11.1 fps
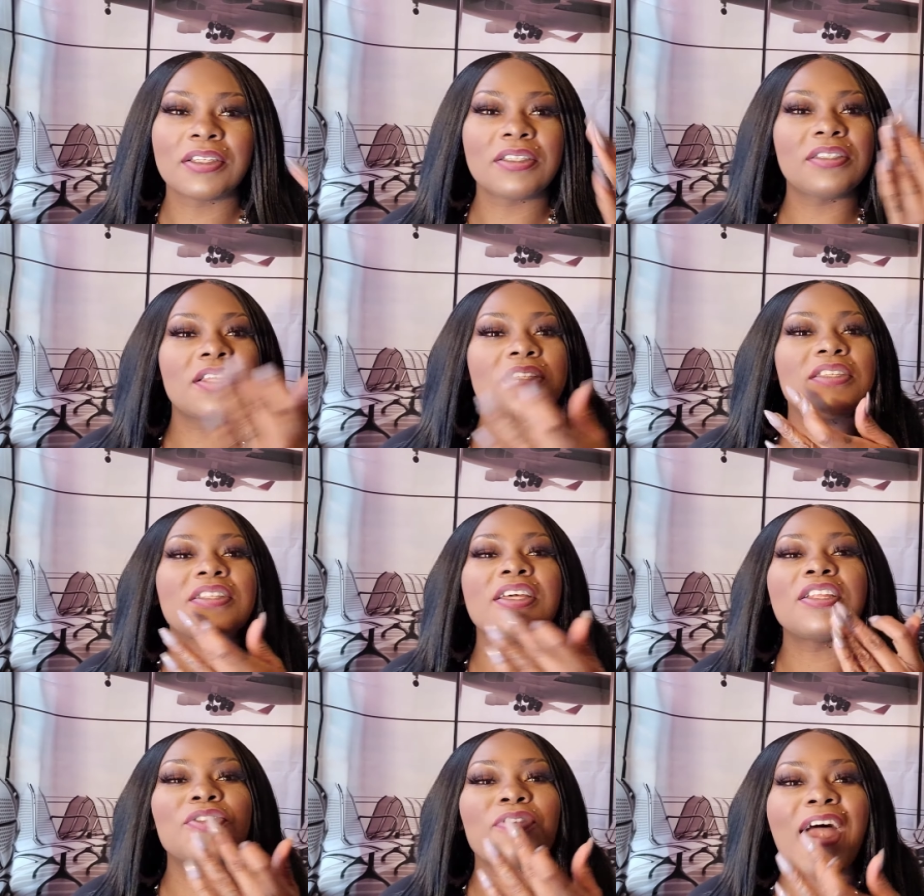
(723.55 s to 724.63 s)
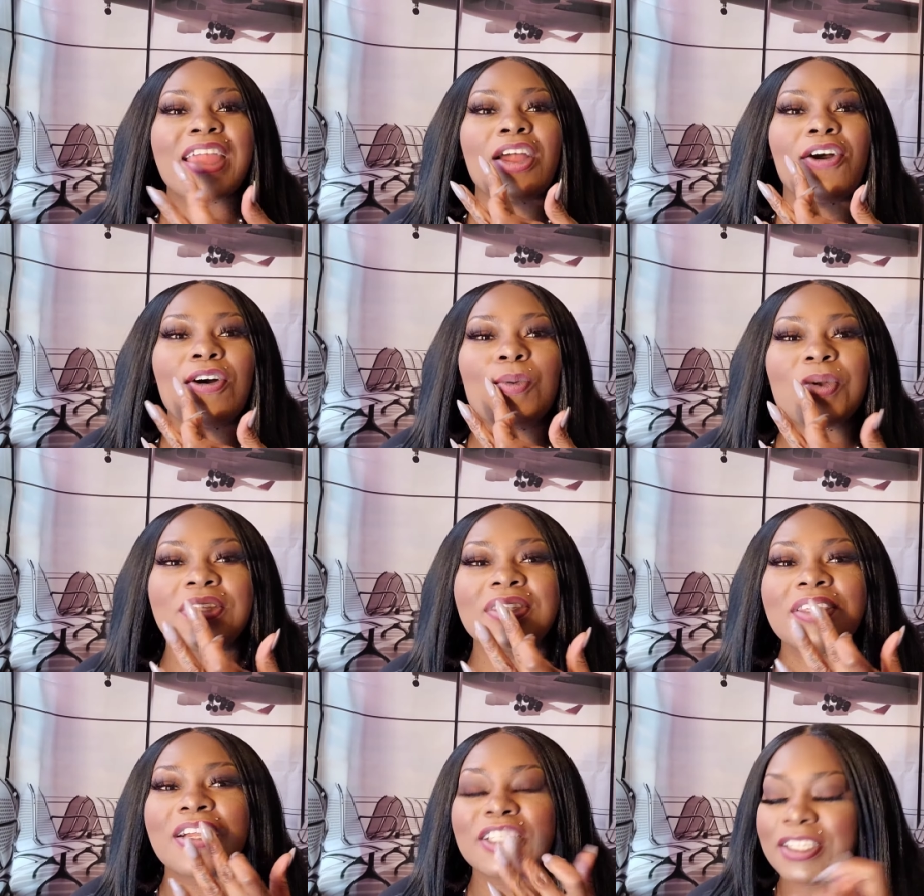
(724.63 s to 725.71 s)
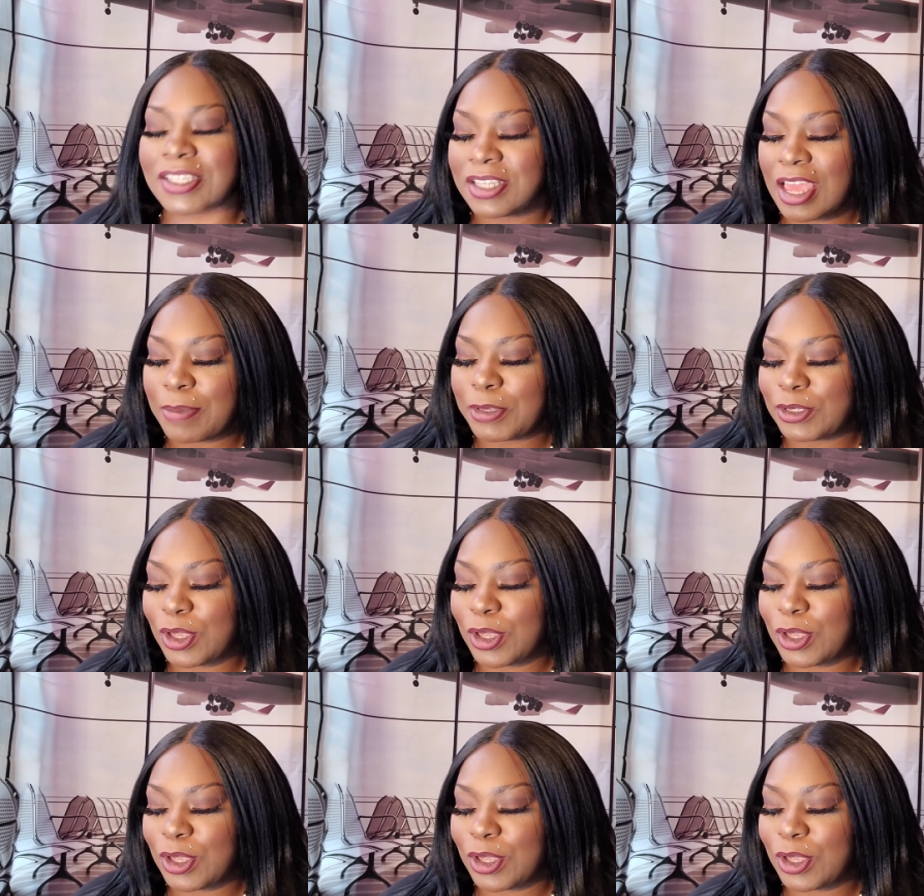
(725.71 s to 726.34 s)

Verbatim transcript: She said, just let it dry. And I always see her just tap it.